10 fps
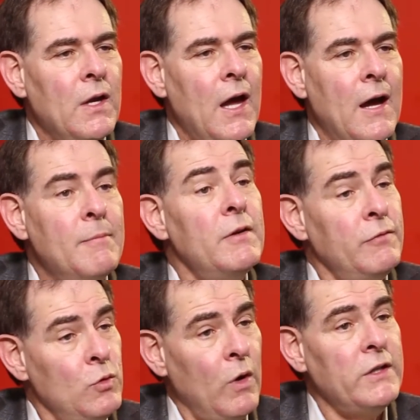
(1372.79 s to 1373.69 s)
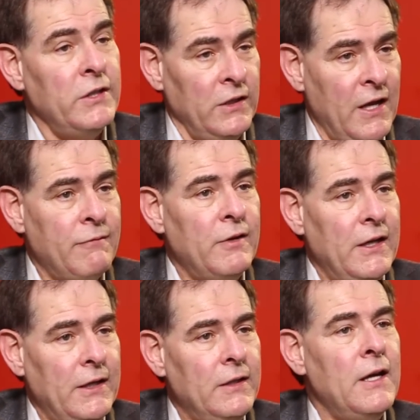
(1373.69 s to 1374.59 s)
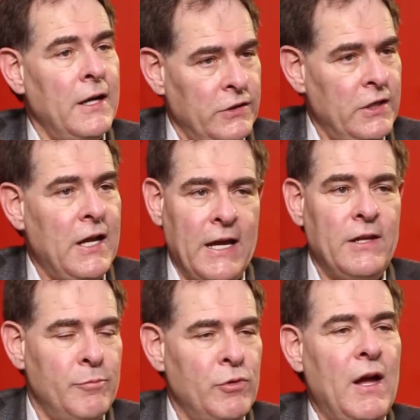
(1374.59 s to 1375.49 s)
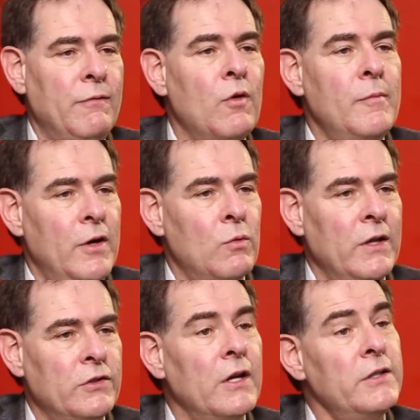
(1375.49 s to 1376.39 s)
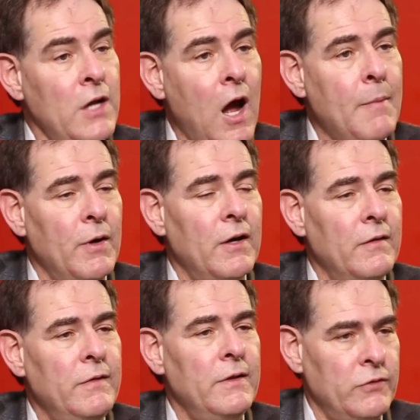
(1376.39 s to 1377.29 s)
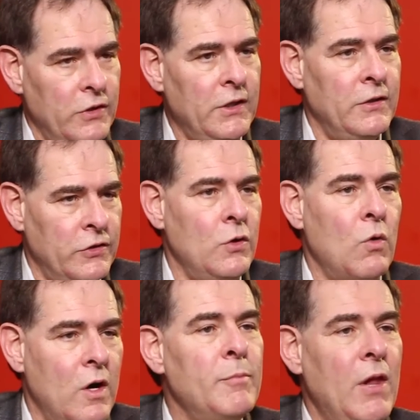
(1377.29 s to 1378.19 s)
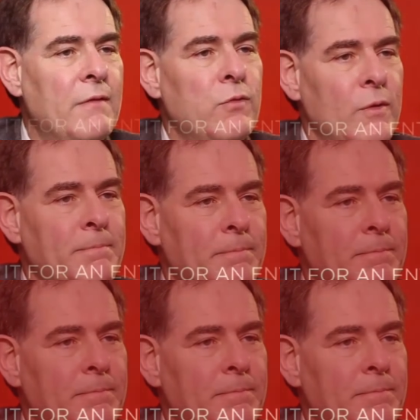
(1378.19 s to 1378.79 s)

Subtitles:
But if you want telephony, today the platform it runs on top of is the Aura platform.